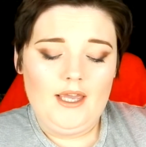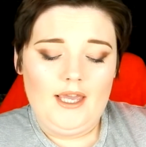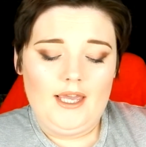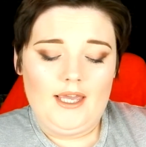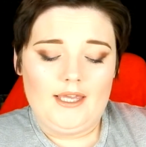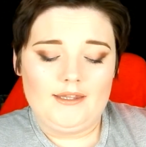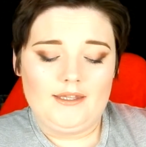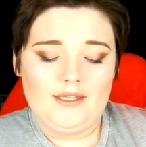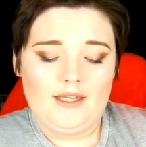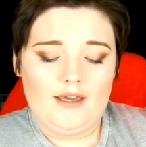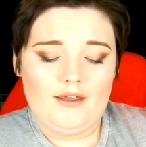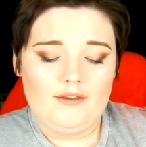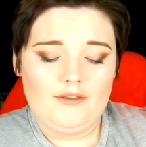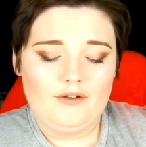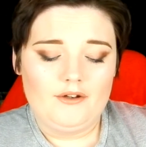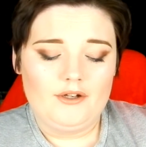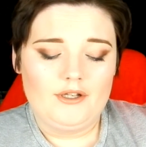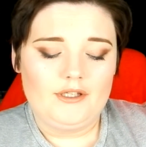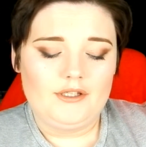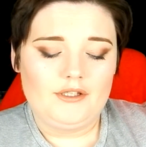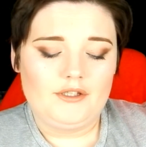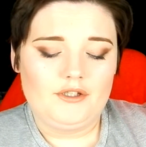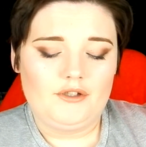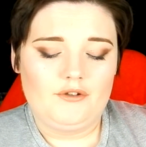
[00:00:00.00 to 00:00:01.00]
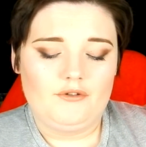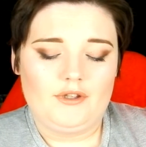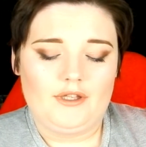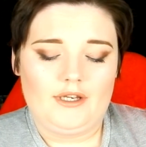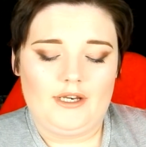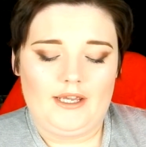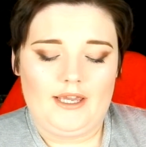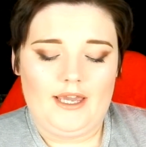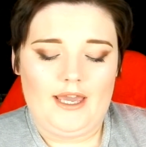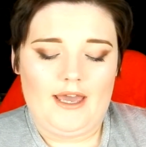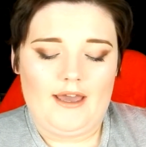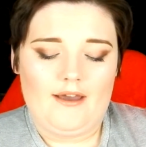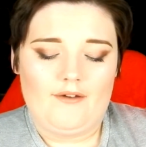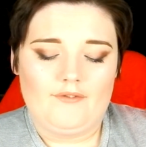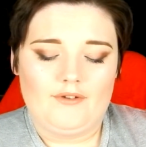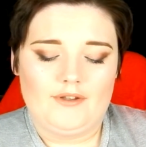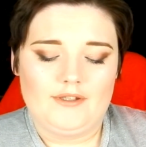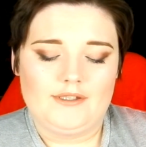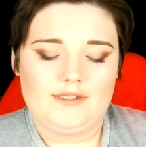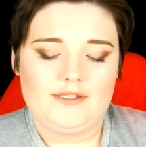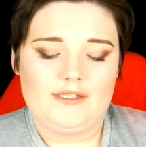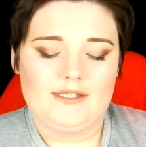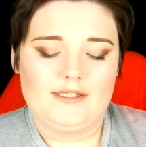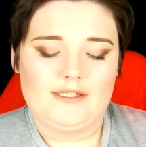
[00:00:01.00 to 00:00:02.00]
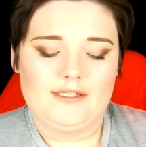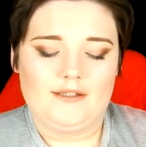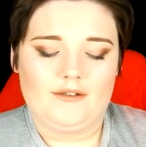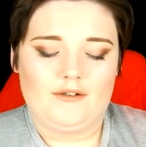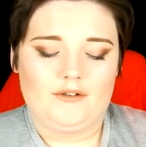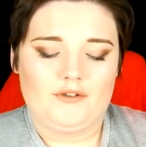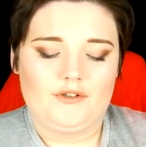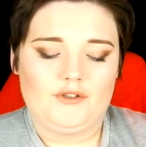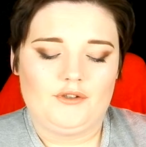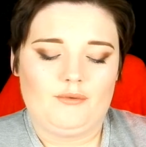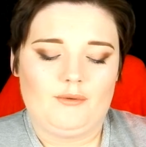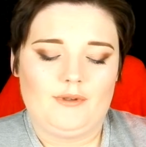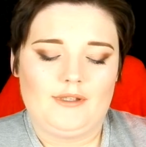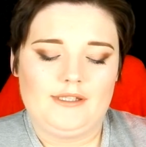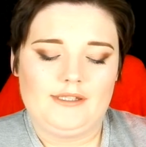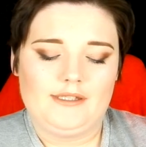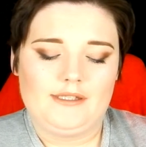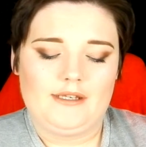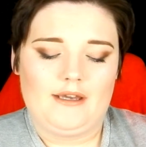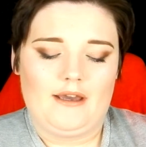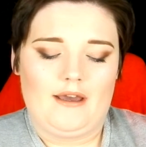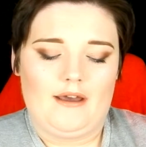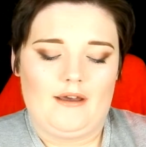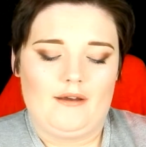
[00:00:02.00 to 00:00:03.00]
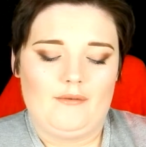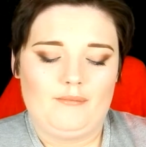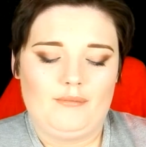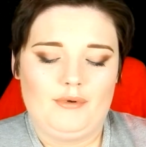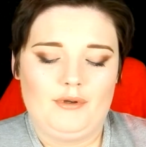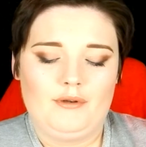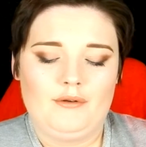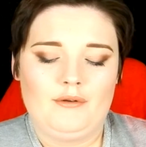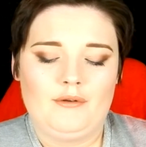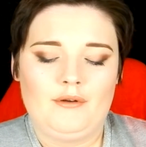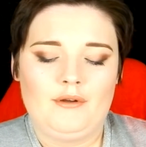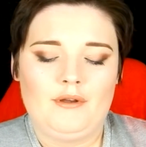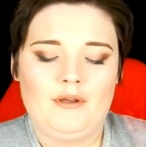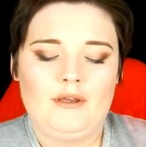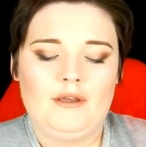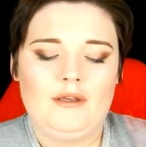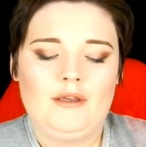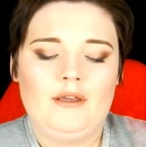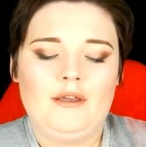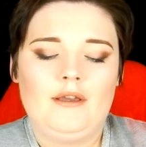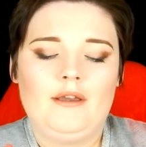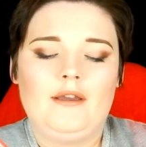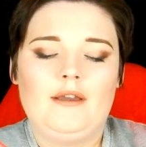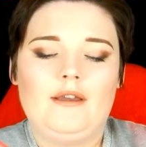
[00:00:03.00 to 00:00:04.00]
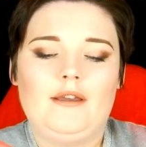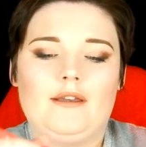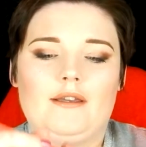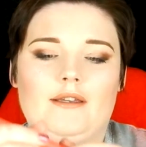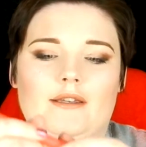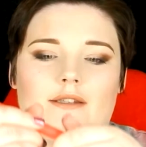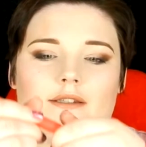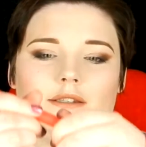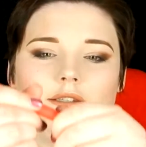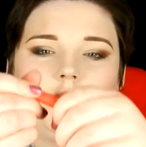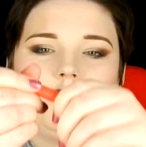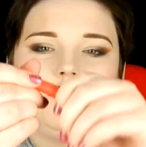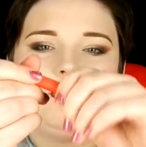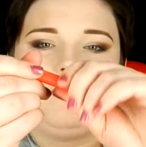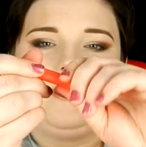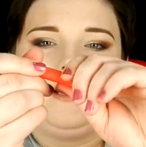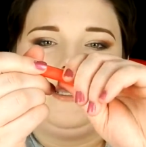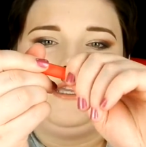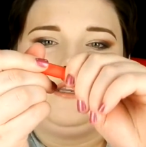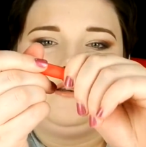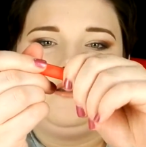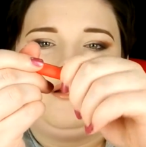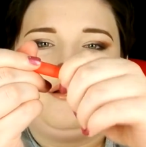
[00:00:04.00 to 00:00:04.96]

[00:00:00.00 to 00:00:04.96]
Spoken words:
And the other issue that I have is this little twist up is quite